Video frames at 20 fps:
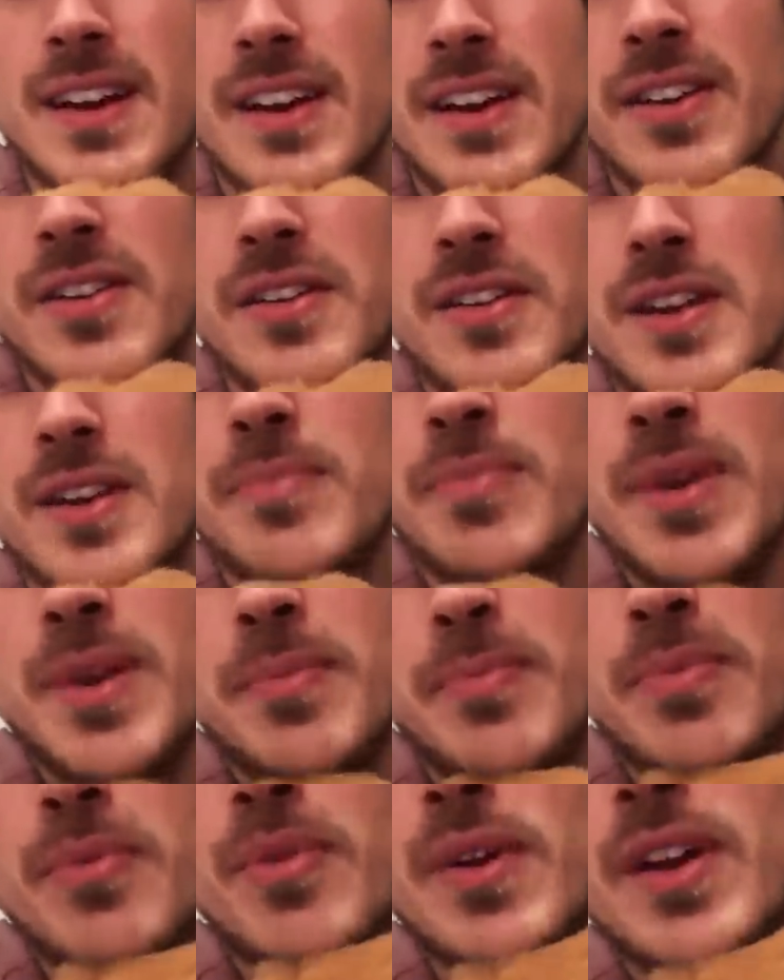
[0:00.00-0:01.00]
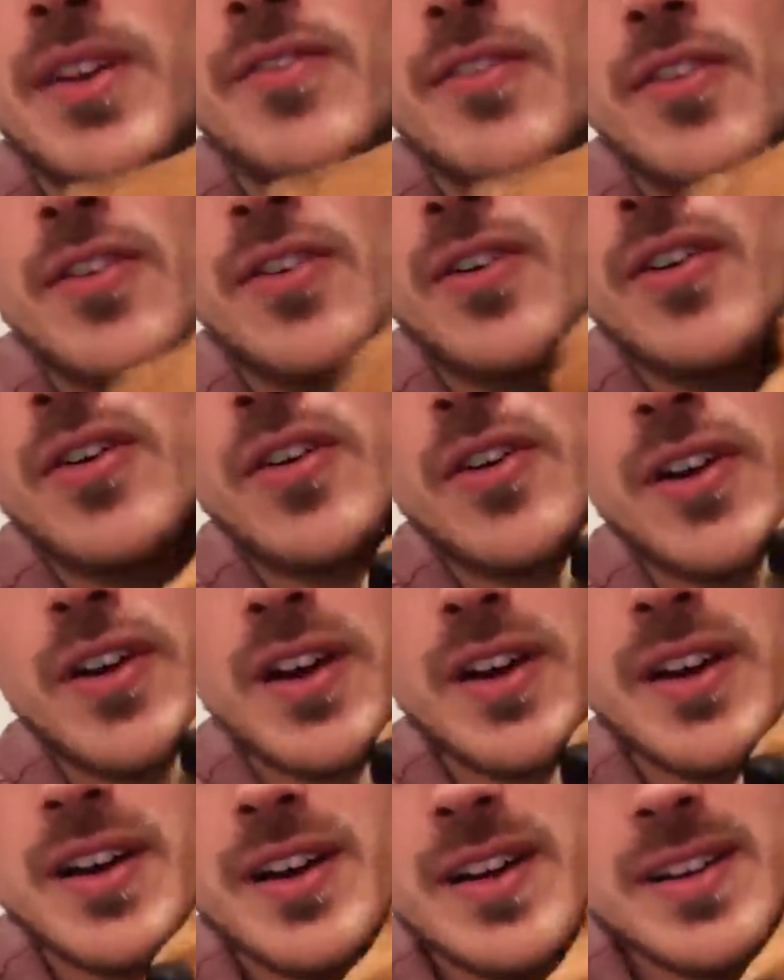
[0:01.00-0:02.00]
You're gonna be a brave
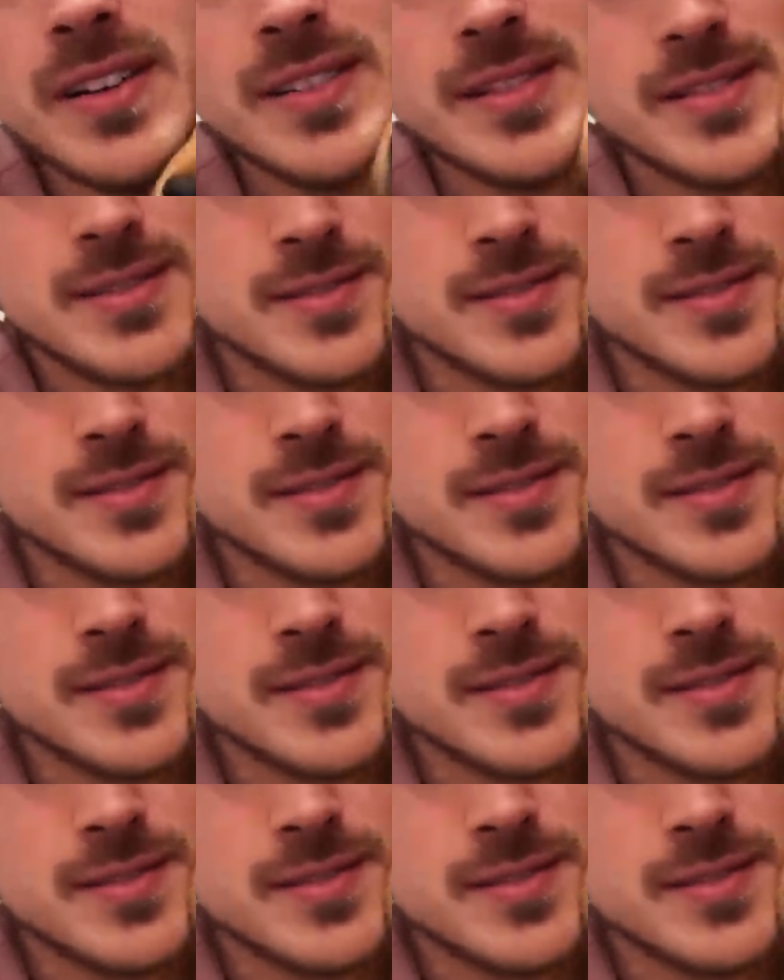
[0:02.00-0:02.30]
girl?